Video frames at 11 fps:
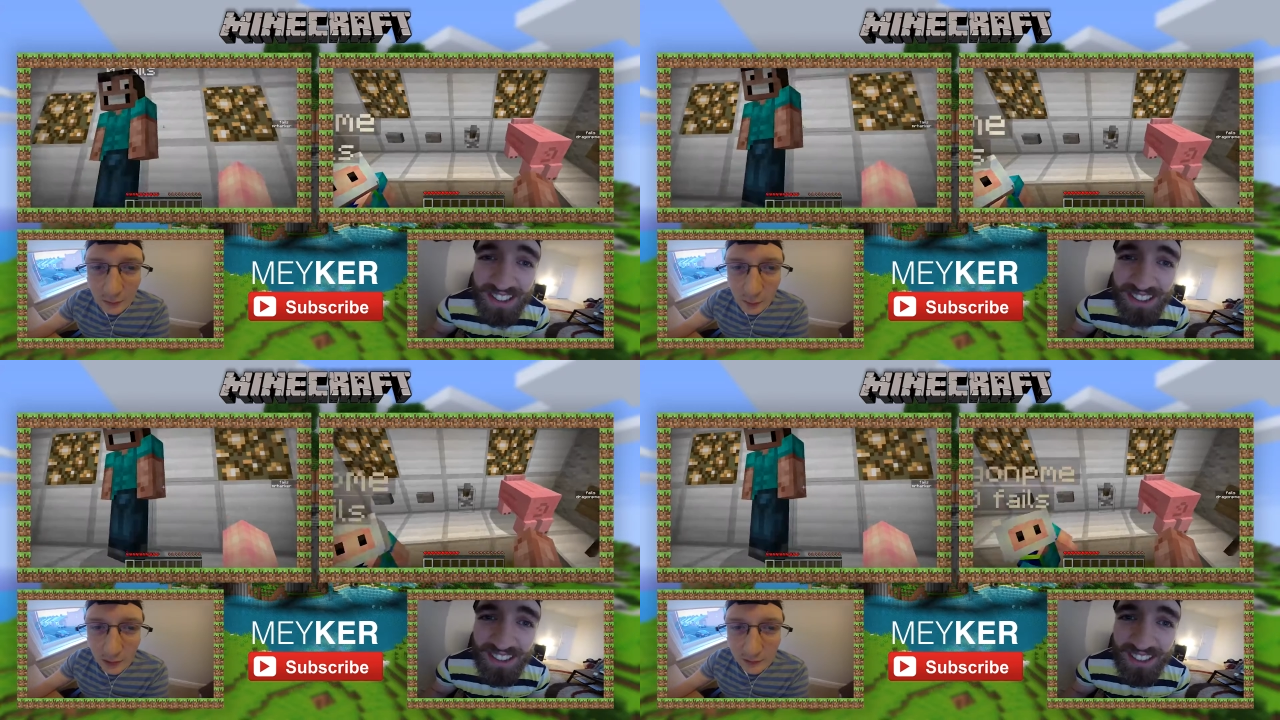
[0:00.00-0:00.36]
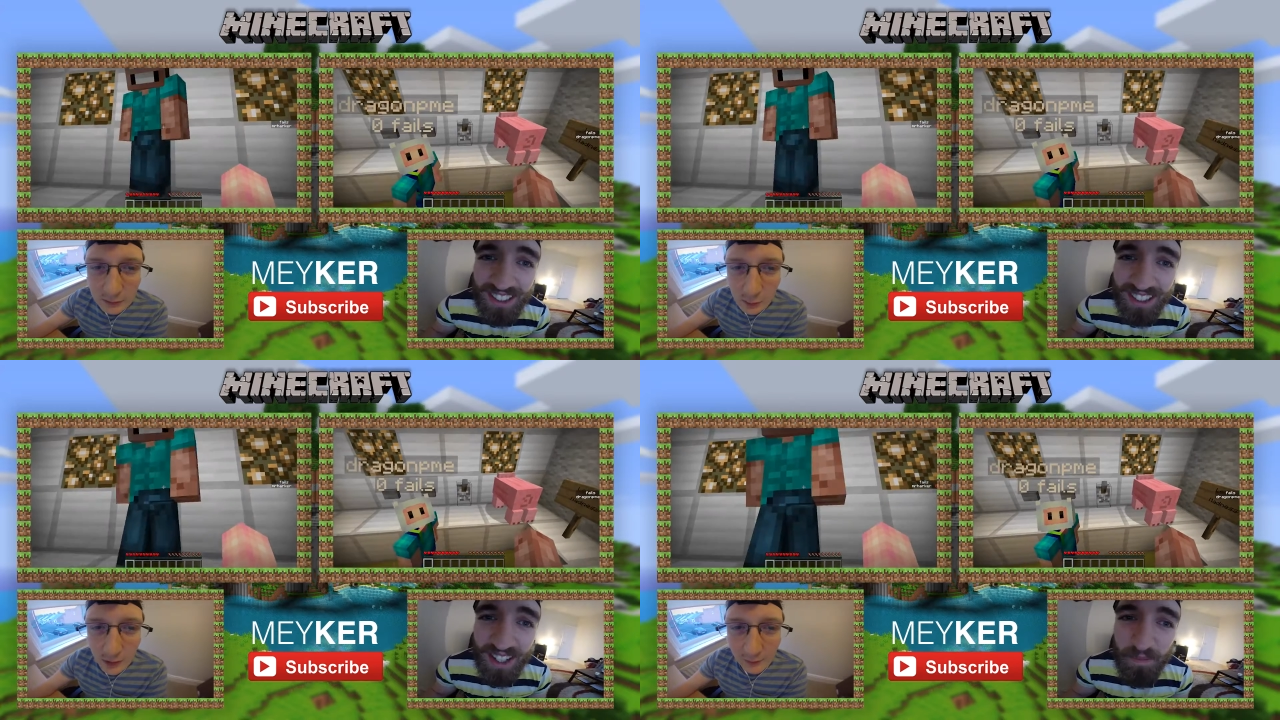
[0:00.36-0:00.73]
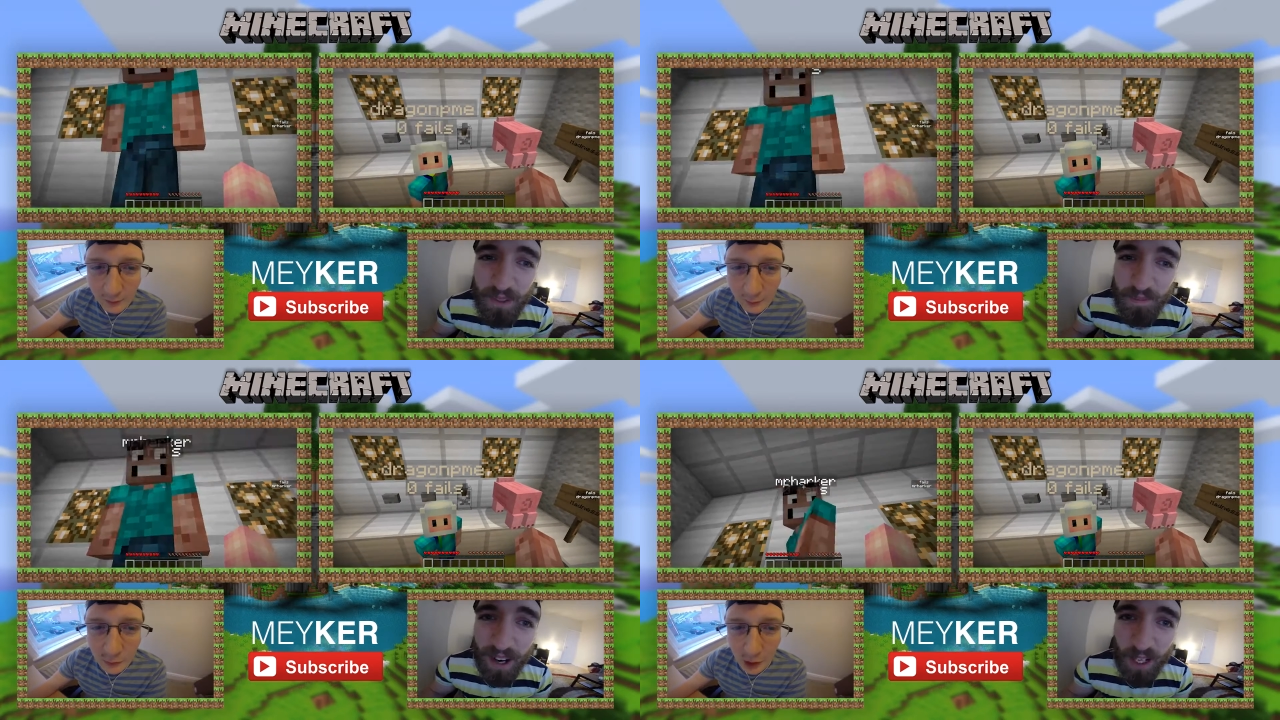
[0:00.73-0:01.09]
Speaker 1: Go on, go
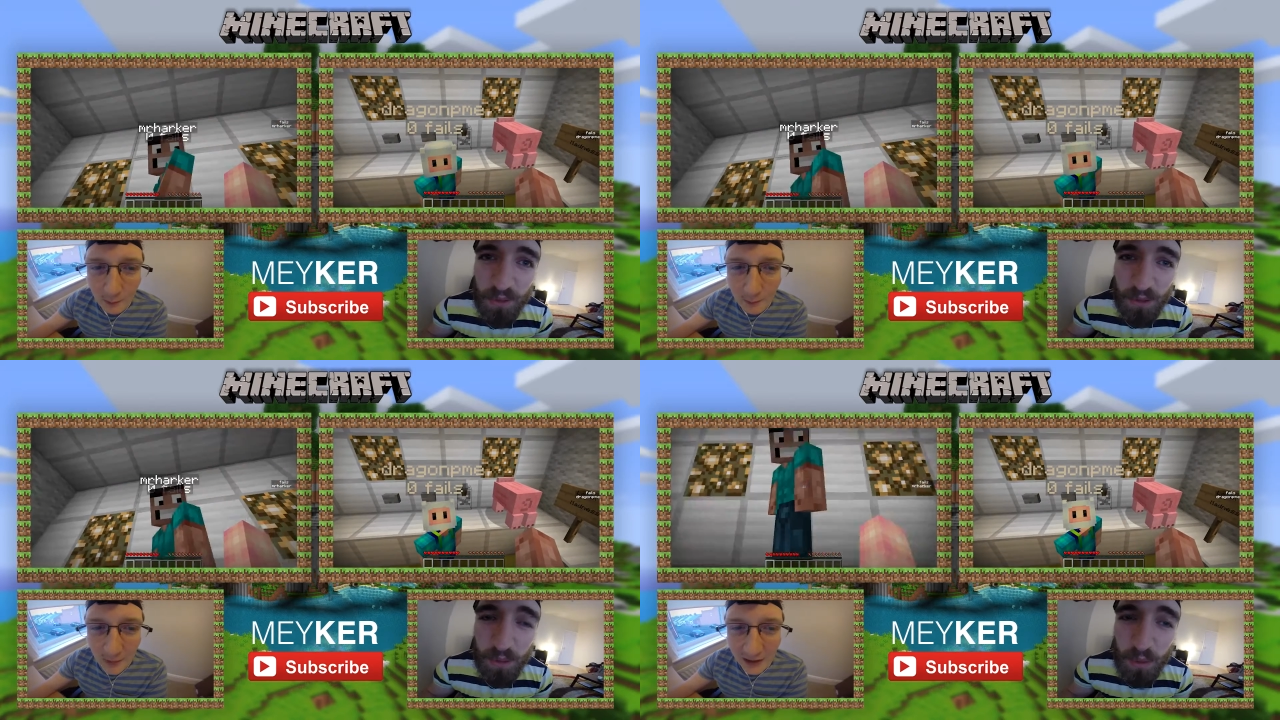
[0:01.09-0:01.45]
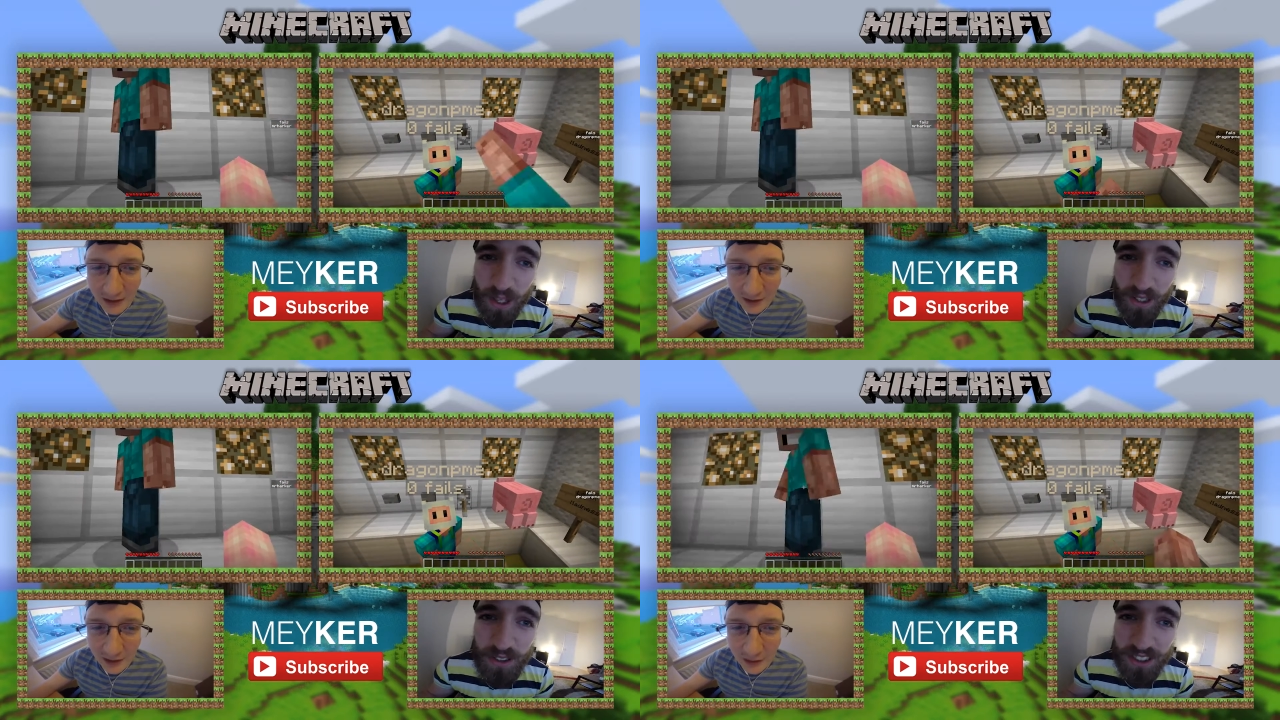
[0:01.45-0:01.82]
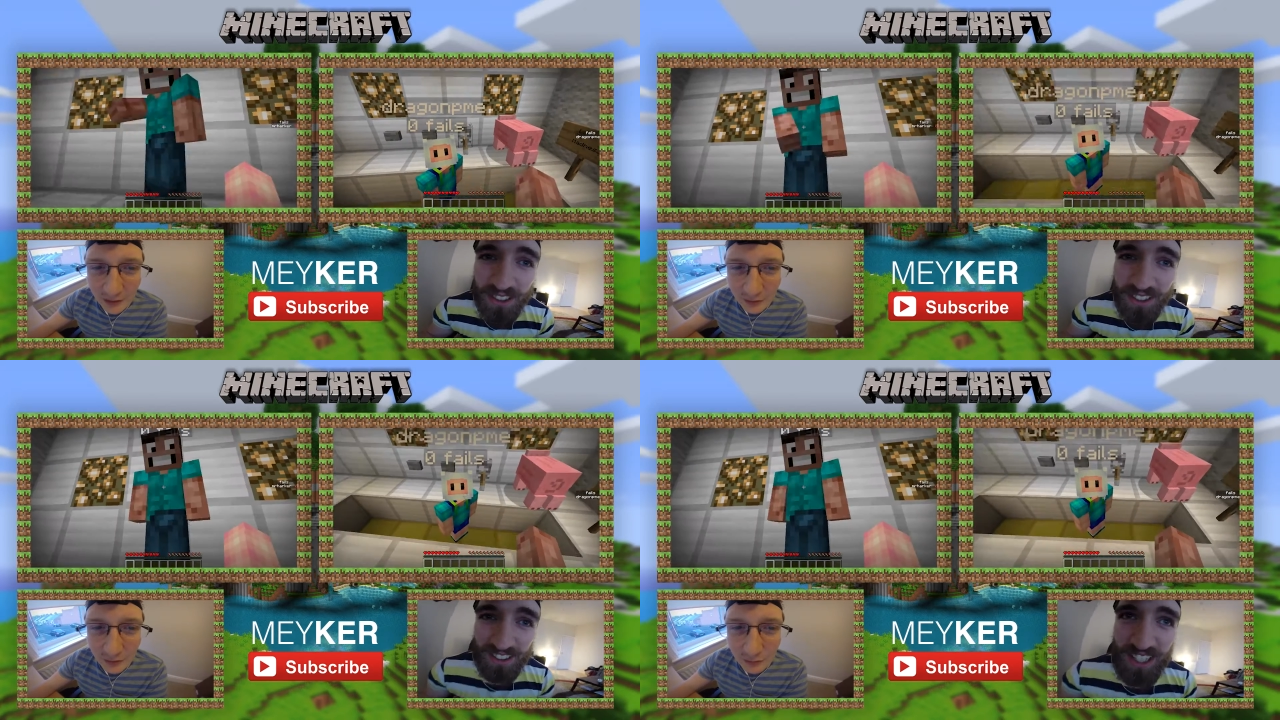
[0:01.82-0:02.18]
on. Me mama would me. be
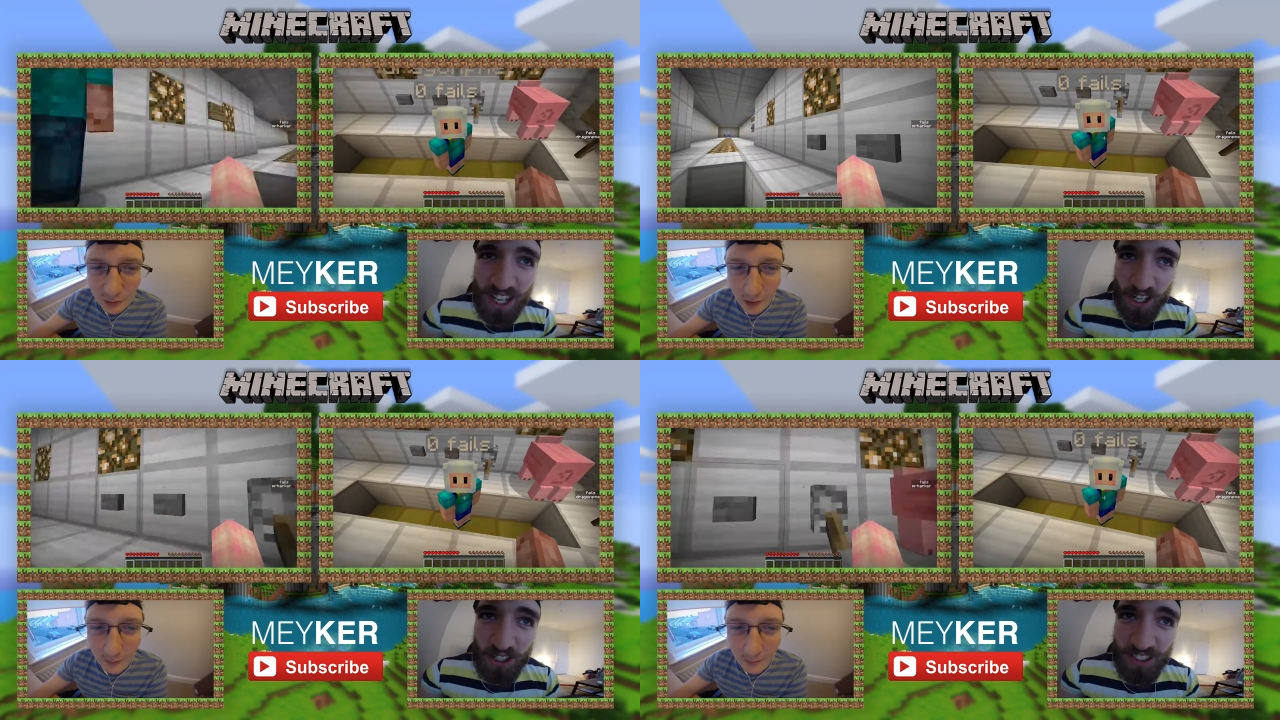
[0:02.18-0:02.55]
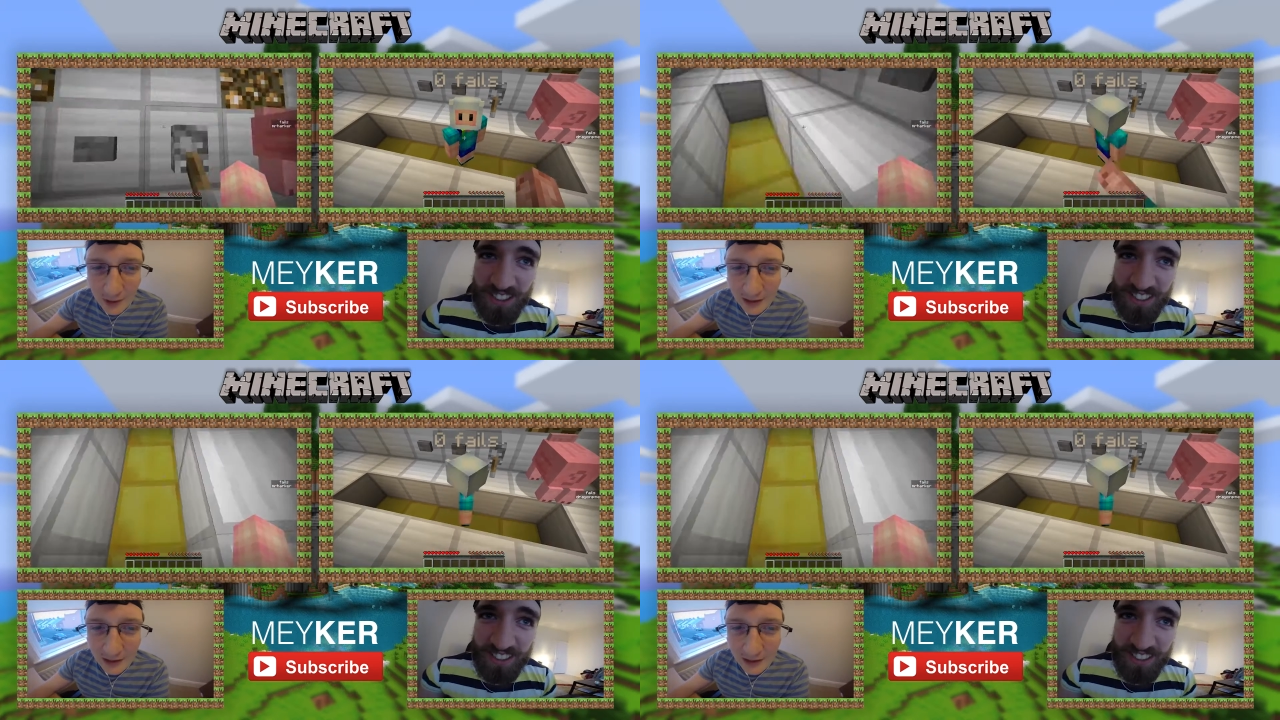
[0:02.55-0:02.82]
proud. Drop me.